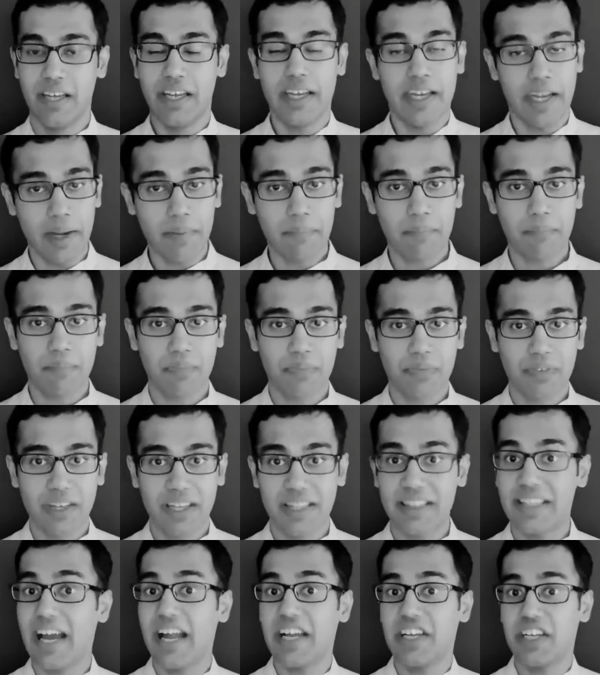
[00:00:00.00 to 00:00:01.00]
Yeah,
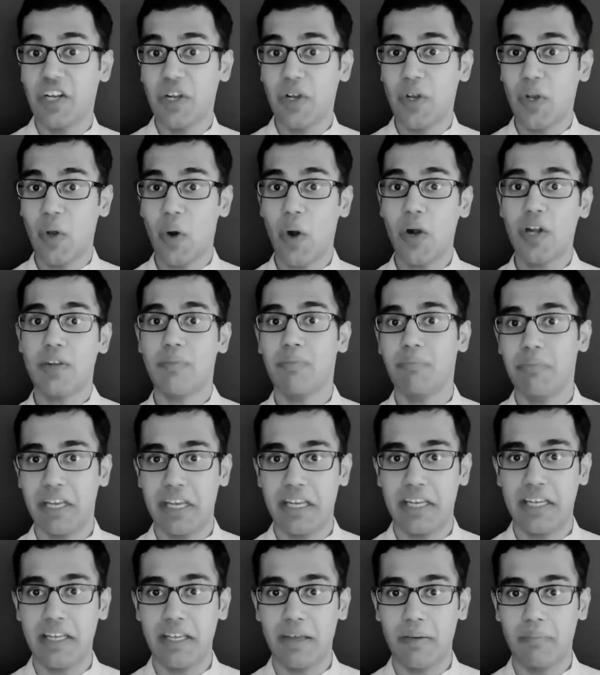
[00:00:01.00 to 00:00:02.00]
that did not
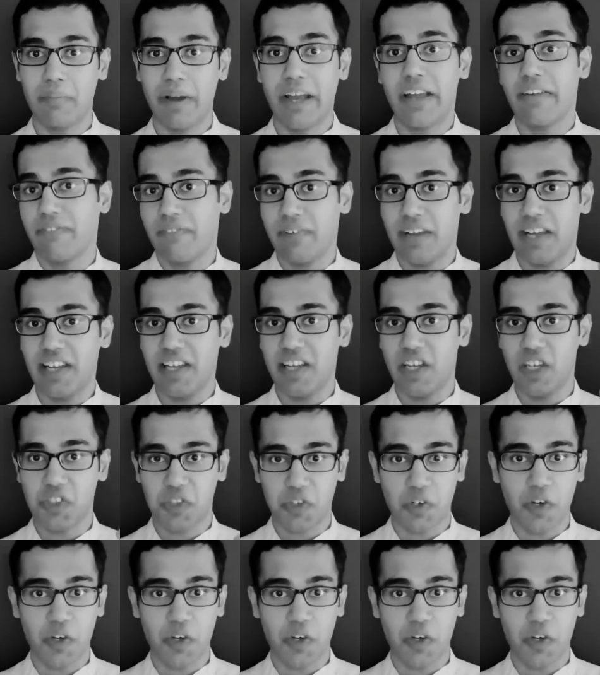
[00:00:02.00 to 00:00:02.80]
mean my failures